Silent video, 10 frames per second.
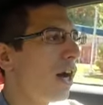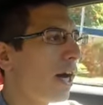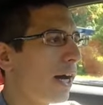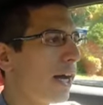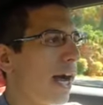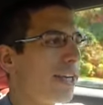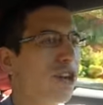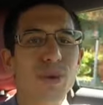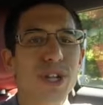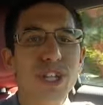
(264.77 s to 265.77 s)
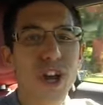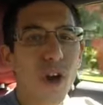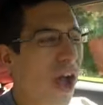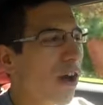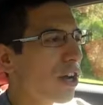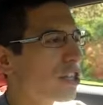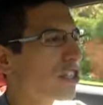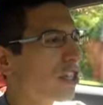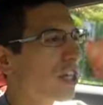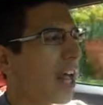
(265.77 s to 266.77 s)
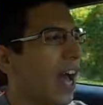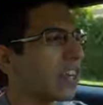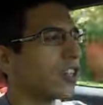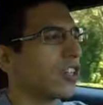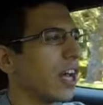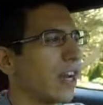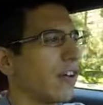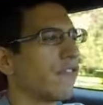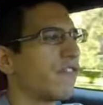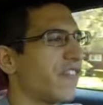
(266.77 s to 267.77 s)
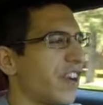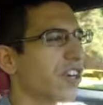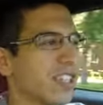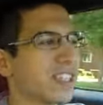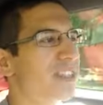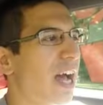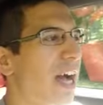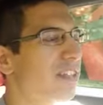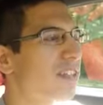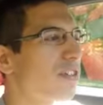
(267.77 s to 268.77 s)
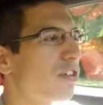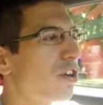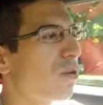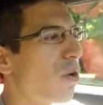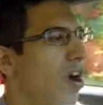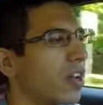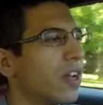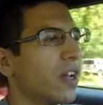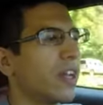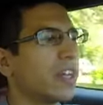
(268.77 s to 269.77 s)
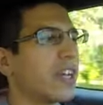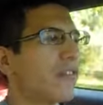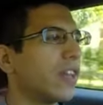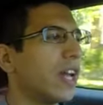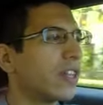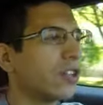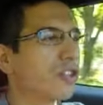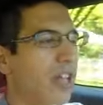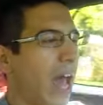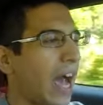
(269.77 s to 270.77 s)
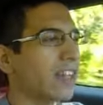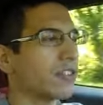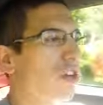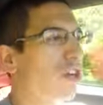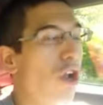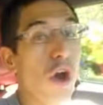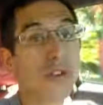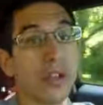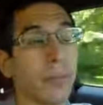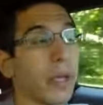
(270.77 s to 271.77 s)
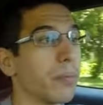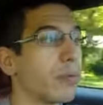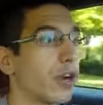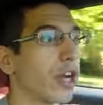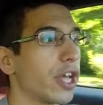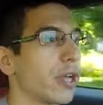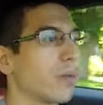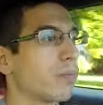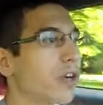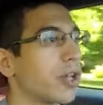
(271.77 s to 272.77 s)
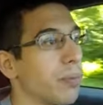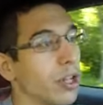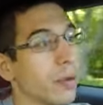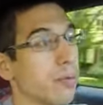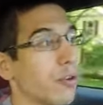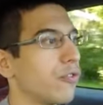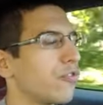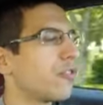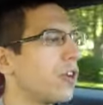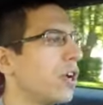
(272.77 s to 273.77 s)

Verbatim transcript: Uh, I don't really know how I shared an axle on a fairly stock Z31, given that those axles are known to be pretty pretty bulletproof.